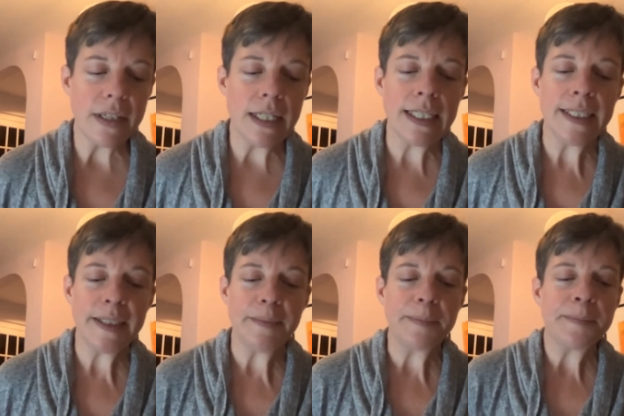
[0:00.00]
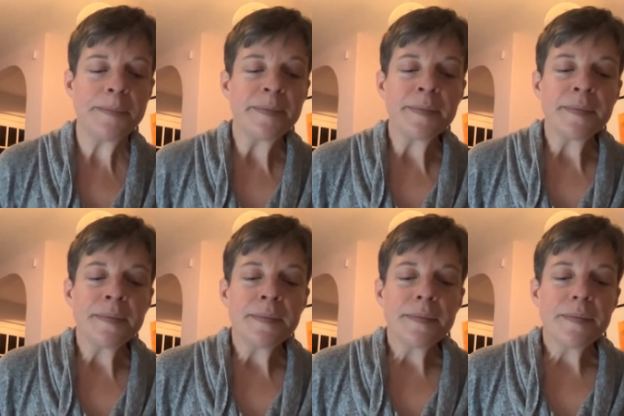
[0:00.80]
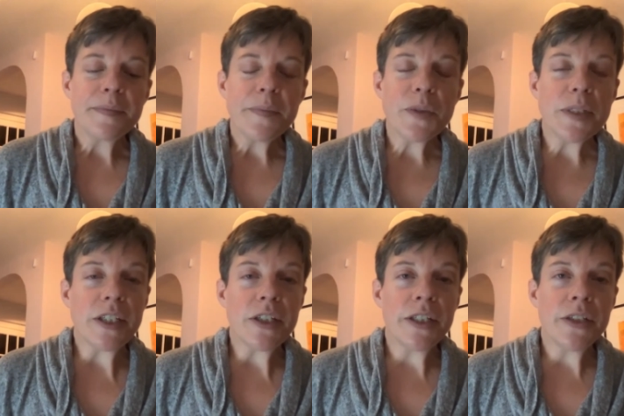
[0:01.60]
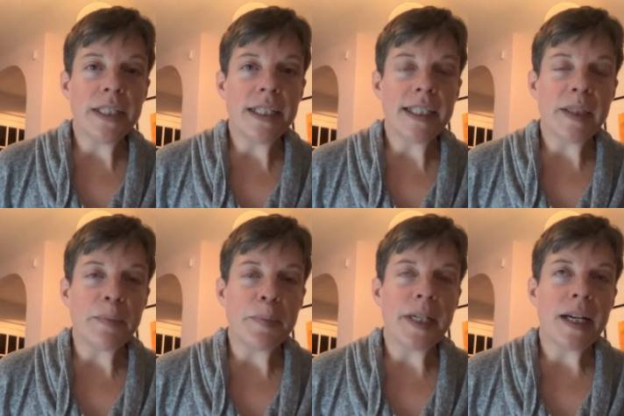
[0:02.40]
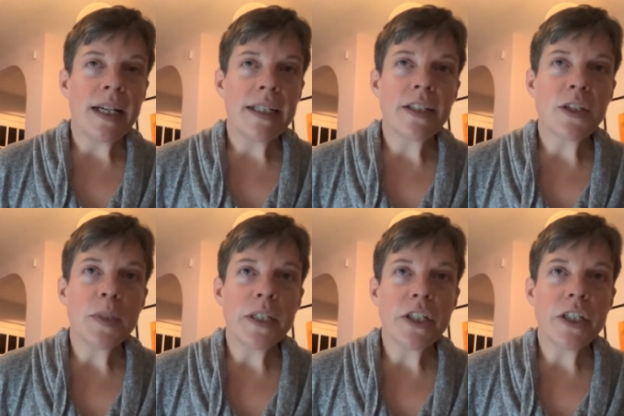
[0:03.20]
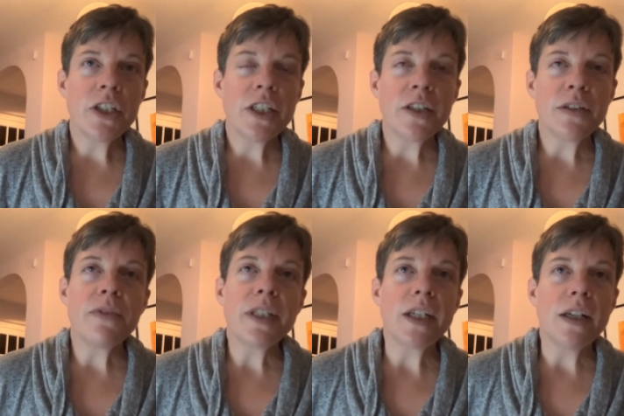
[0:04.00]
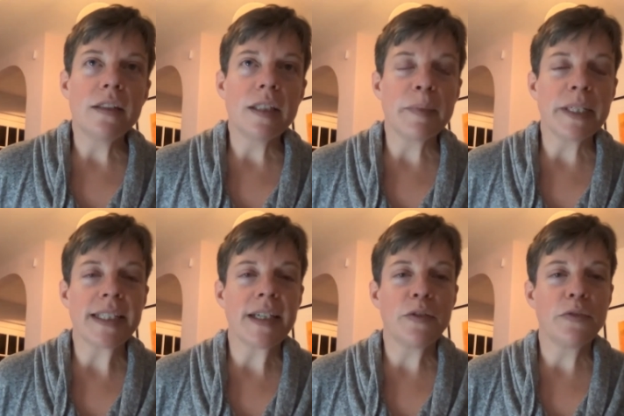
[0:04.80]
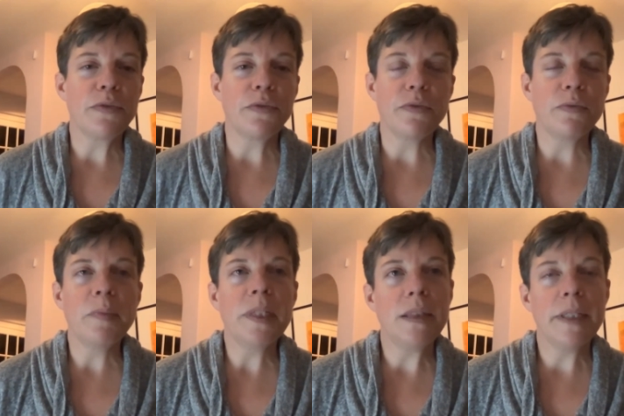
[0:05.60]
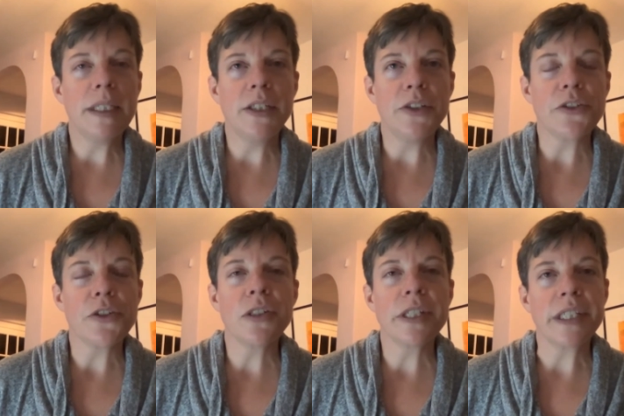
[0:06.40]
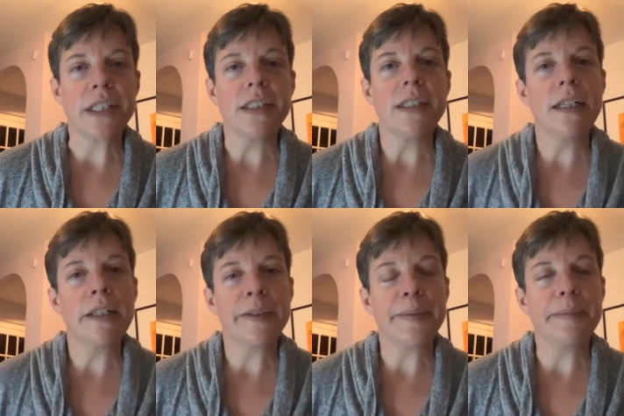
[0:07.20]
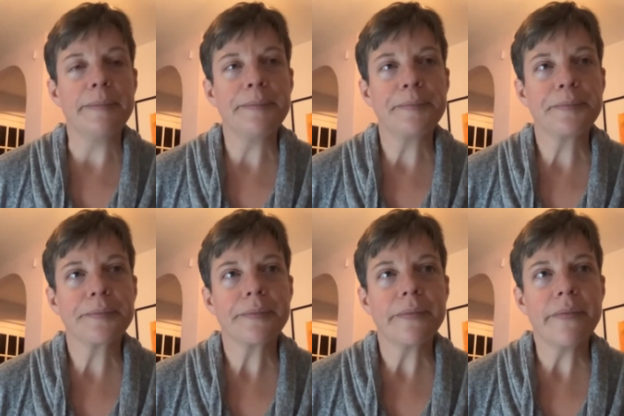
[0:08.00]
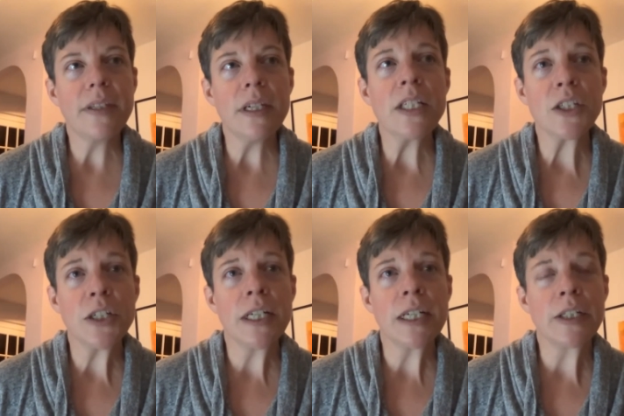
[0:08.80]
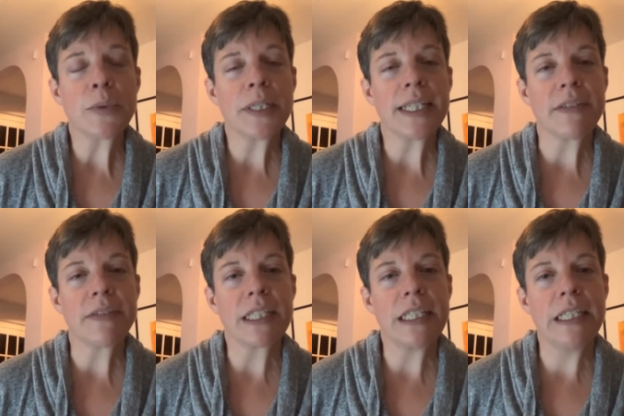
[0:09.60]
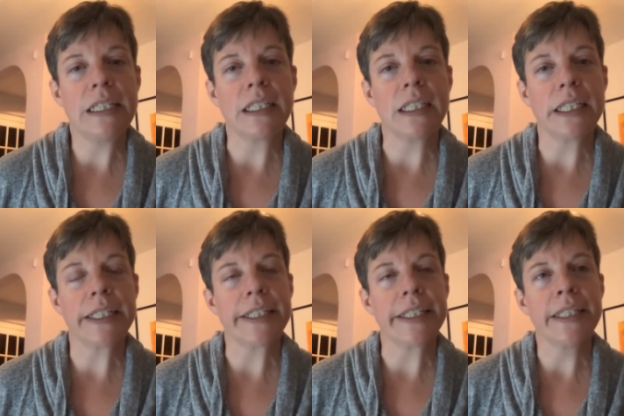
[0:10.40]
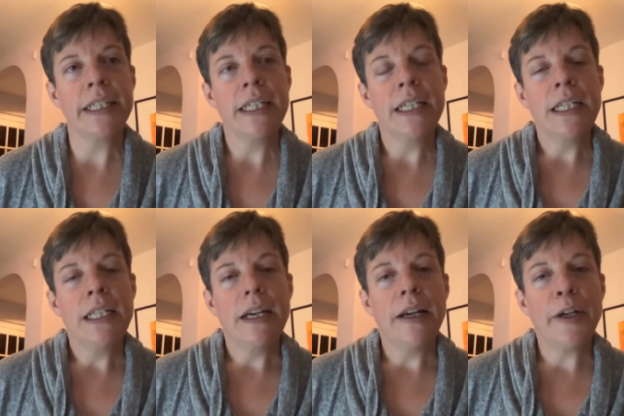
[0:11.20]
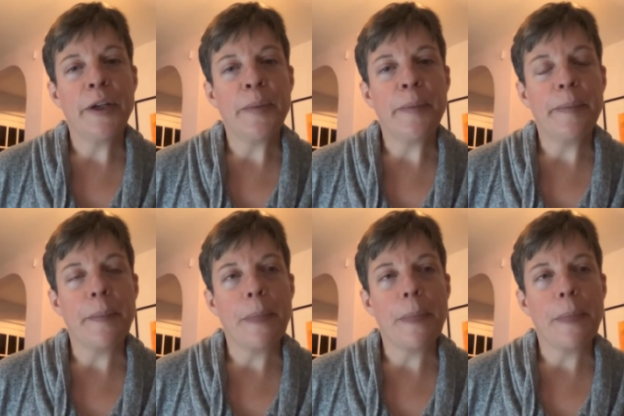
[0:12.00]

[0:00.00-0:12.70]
Um, so I started doing it again, but I had switched to gender free calling myself many, many years earlier. Um, I started in 2017 in London. Um,